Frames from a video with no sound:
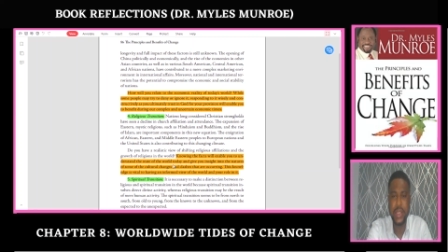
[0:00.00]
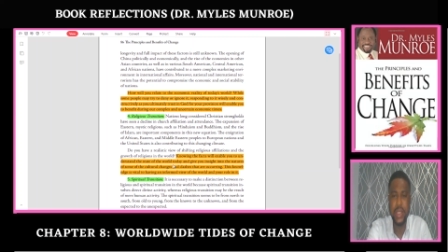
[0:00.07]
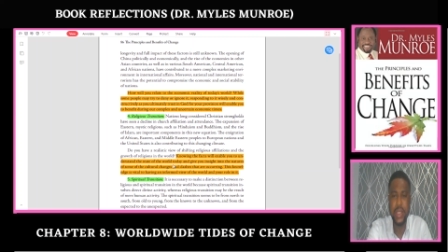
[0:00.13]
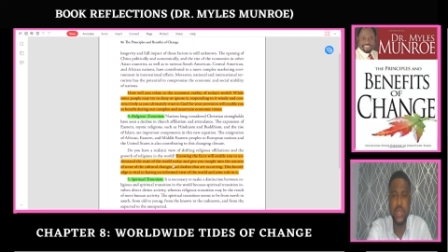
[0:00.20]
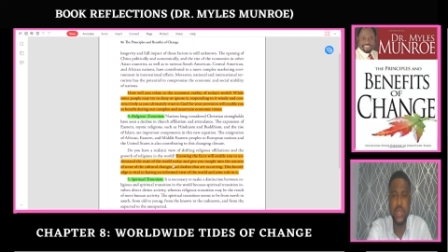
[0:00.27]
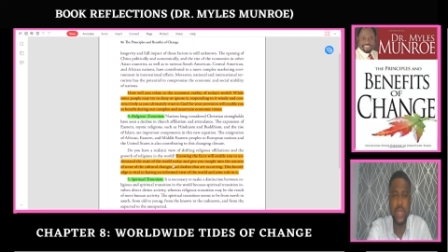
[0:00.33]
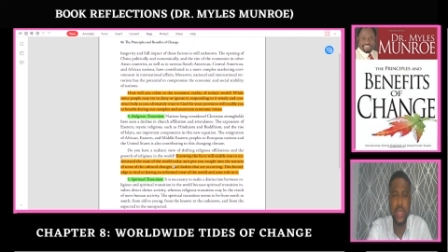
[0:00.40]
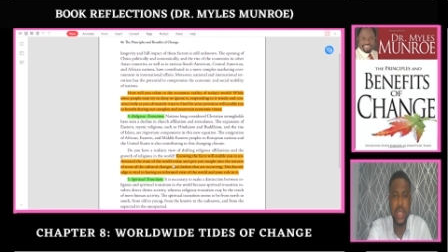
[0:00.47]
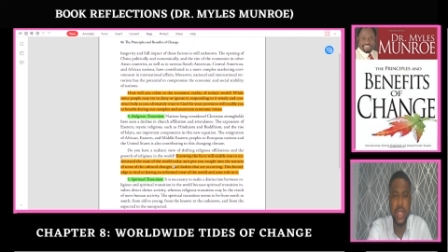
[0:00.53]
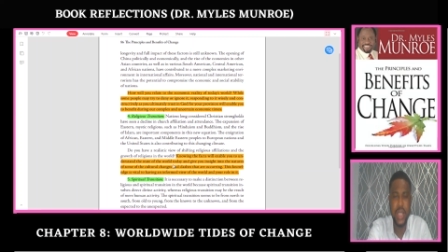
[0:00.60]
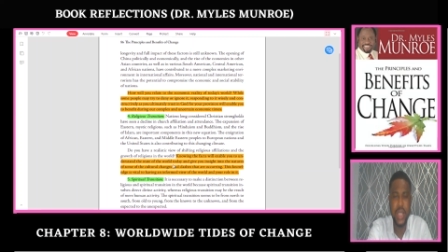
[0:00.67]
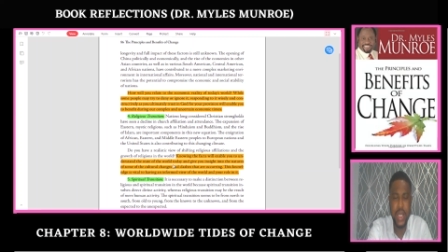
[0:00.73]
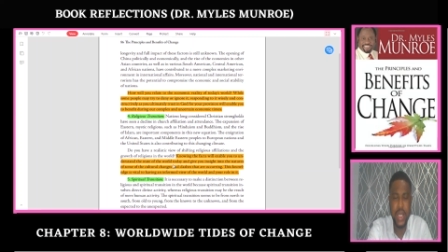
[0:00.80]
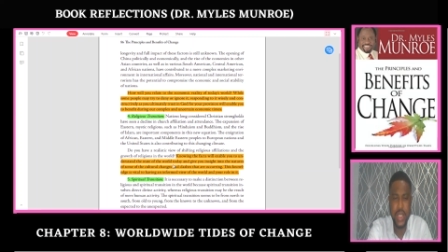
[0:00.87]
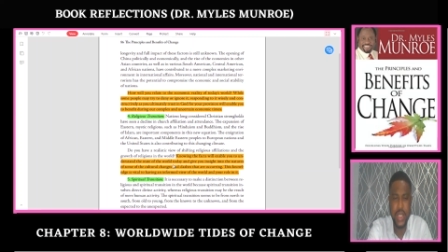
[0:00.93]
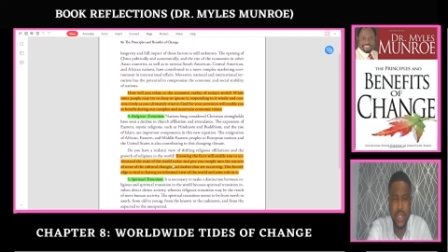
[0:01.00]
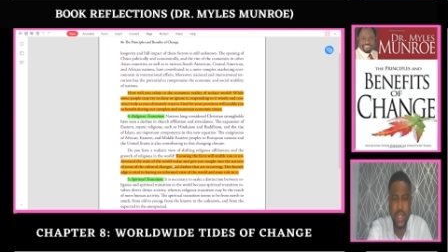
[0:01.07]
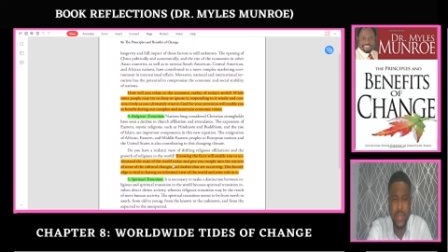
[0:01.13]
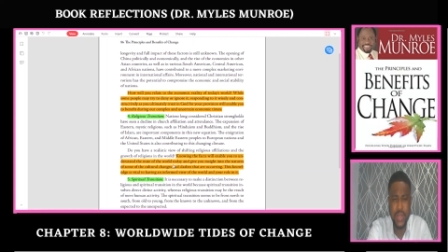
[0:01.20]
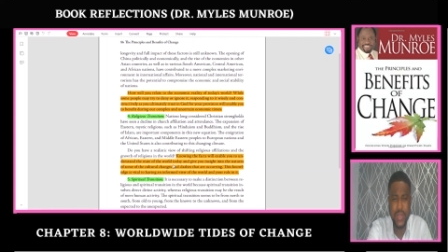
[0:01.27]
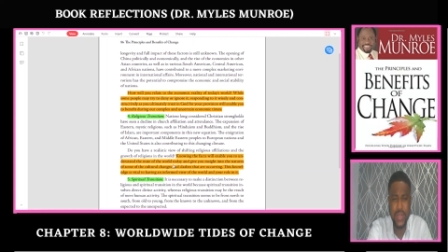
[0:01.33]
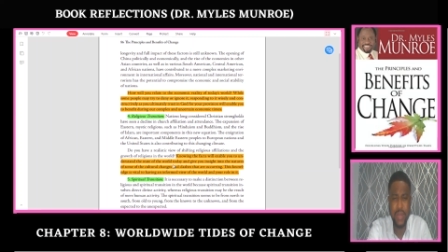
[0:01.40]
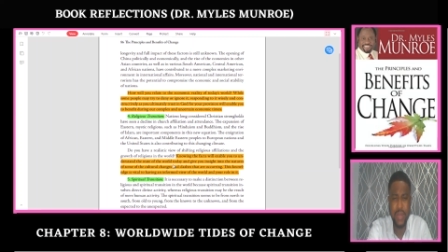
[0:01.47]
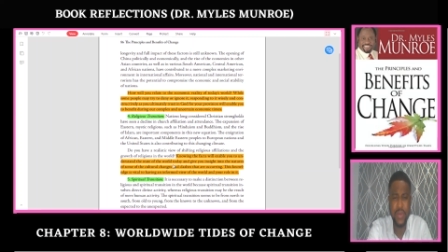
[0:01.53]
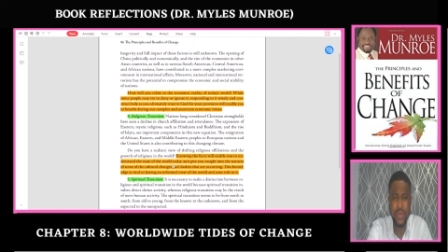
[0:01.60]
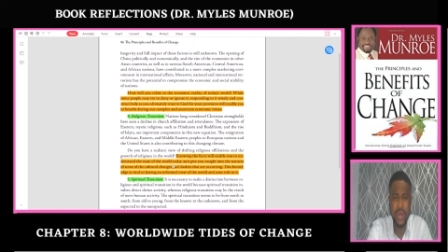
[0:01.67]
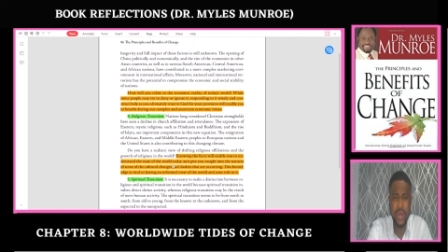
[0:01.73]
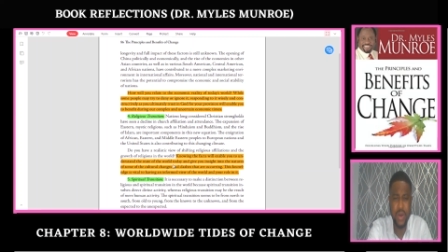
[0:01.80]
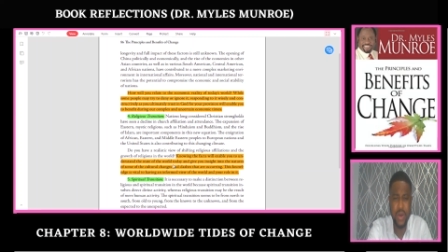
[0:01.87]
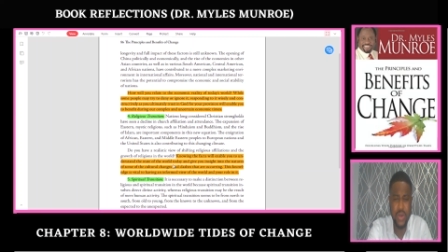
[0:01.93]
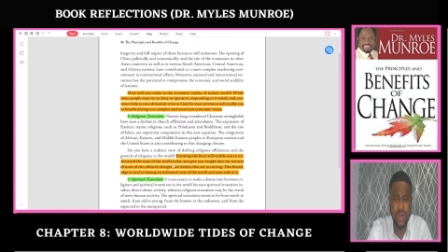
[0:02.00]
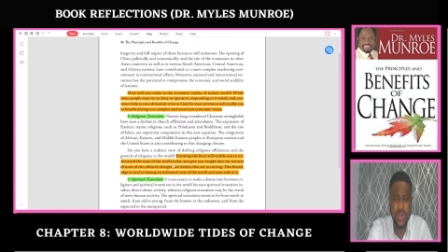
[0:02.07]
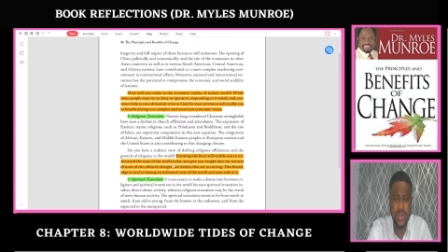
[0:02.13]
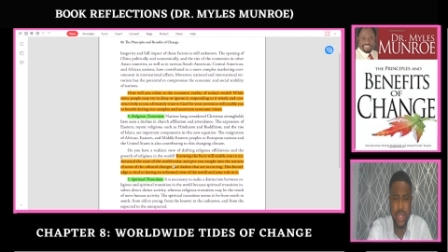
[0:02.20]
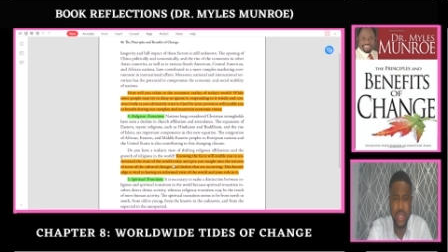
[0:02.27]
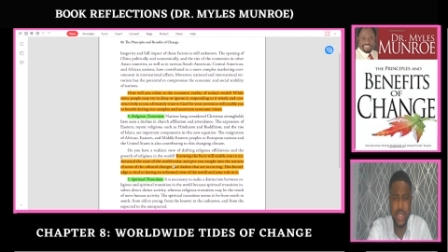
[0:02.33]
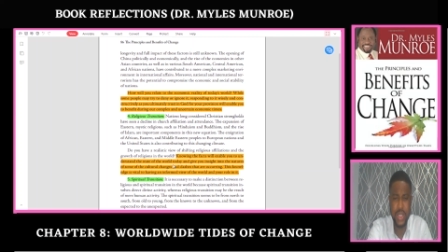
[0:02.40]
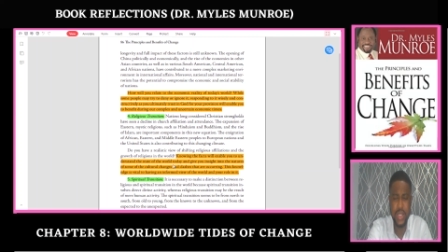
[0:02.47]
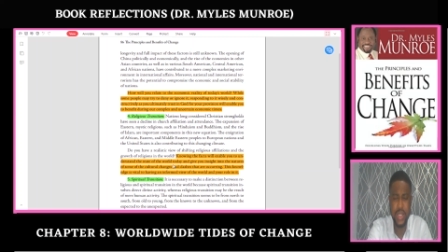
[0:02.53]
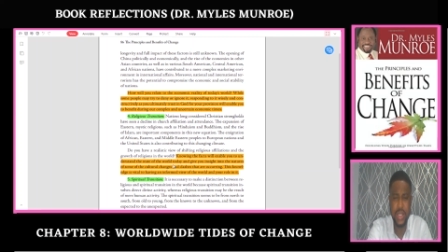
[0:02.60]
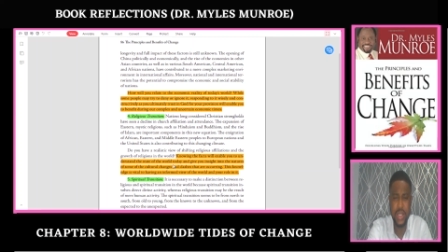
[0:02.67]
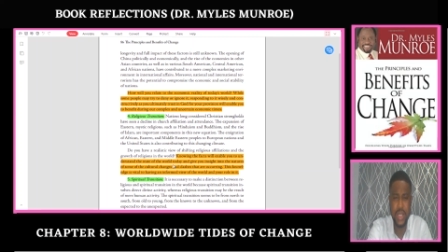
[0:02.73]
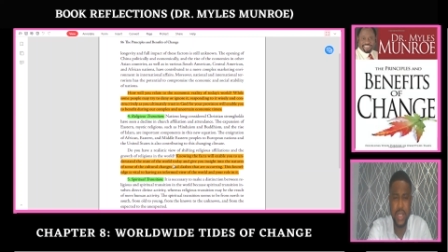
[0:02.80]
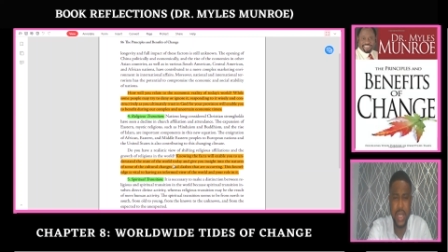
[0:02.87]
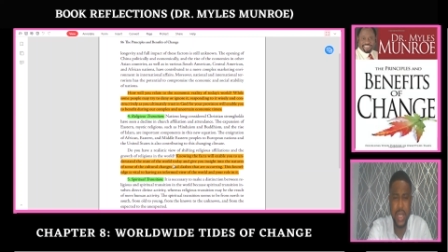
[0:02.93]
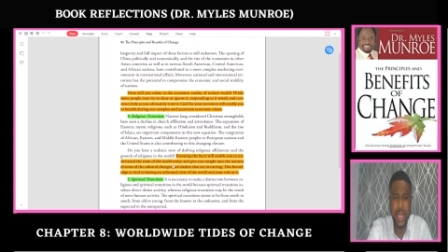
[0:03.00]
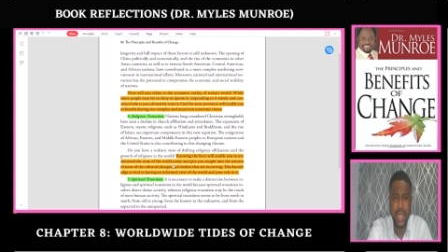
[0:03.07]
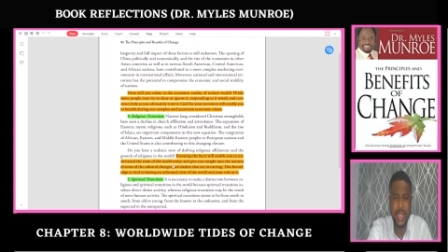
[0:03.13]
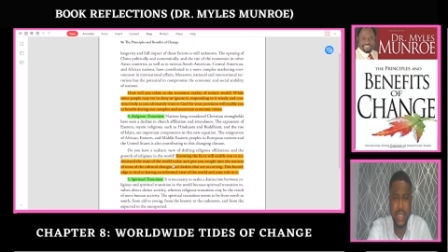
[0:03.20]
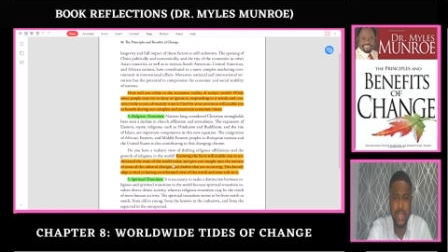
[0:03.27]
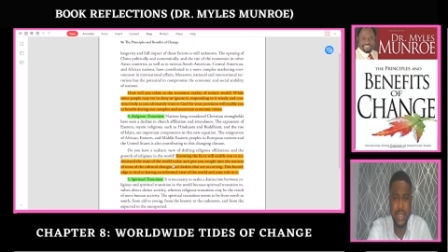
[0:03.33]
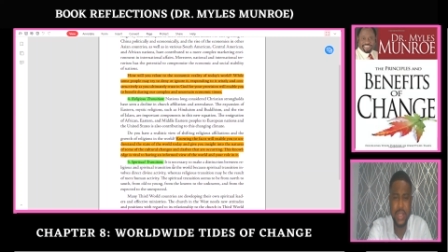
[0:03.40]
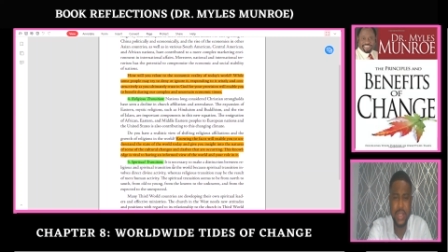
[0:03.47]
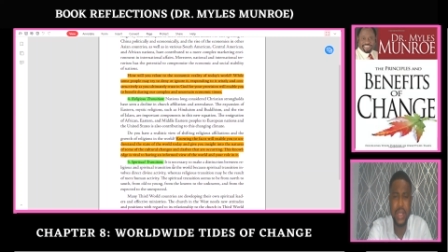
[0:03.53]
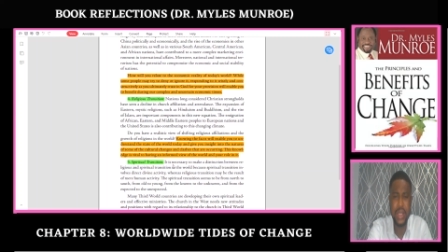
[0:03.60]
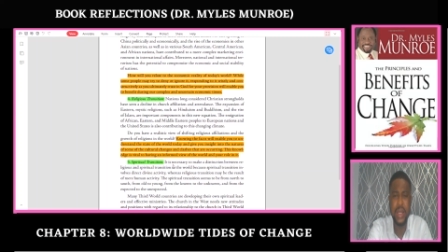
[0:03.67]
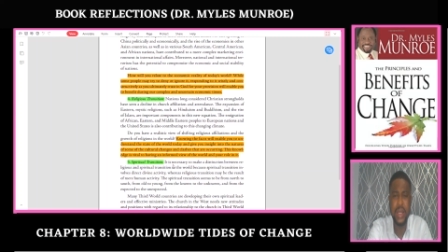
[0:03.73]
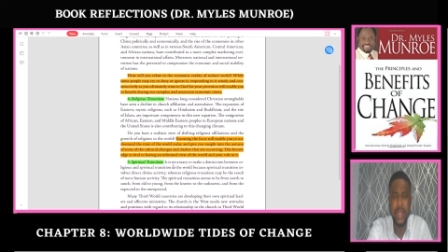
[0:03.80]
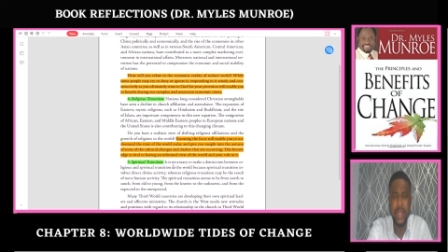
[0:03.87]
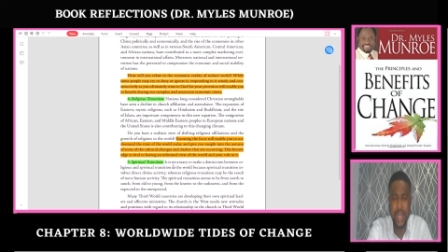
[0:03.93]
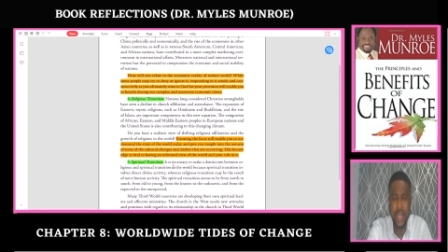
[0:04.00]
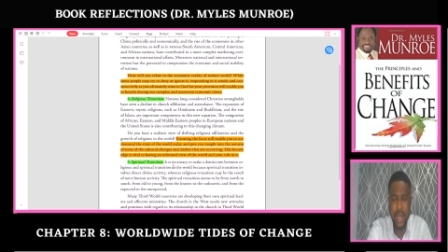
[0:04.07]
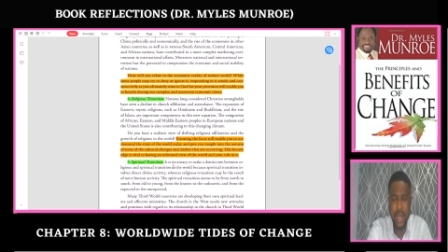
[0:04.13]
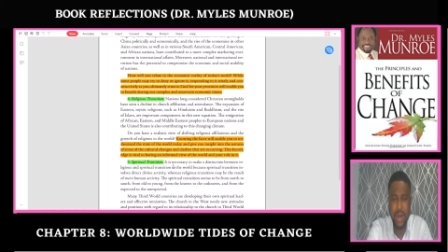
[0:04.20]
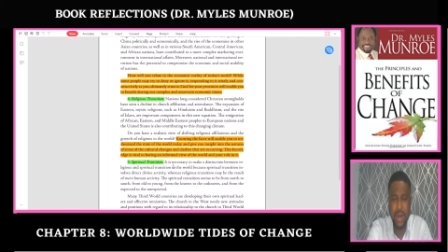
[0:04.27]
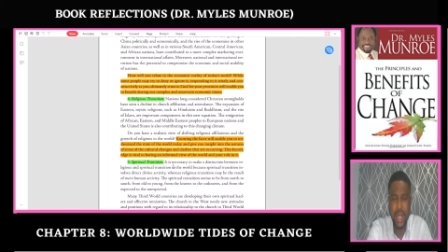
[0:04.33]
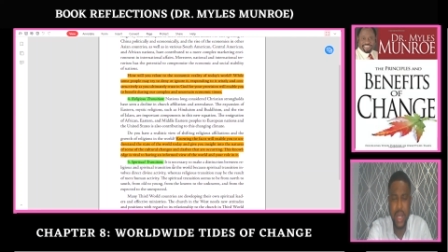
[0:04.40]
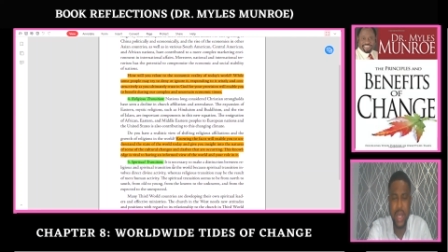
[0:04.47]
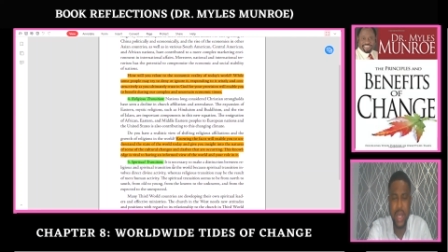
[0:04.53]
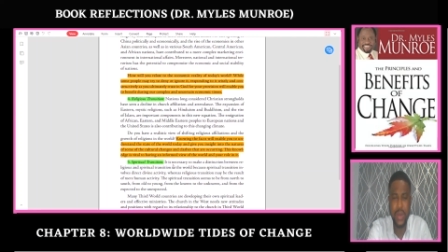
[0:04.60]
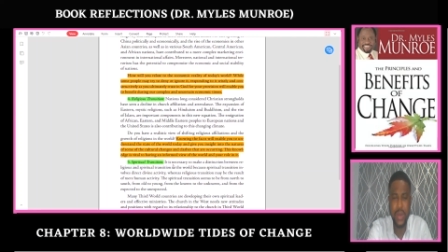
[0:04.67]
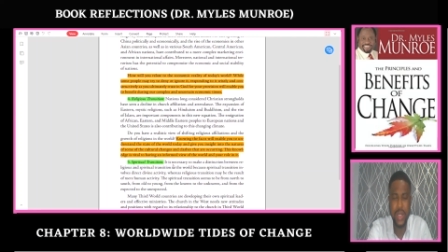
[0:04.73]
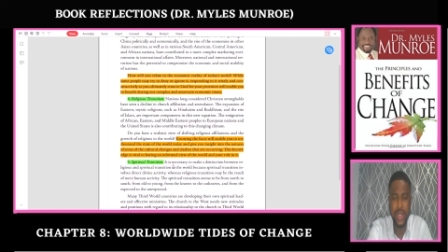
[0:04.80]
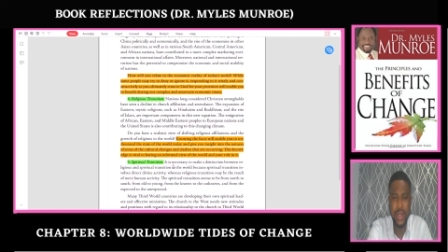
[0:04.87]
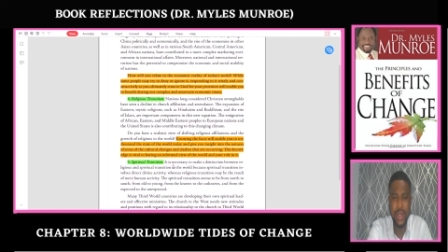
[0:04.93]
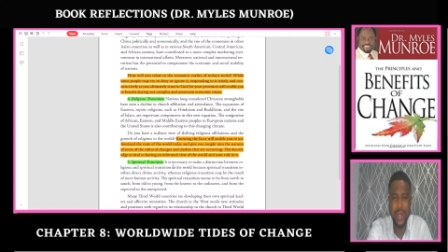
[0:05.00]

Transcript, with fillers: into the natures of some of the cultural changes and clashes that are occurring.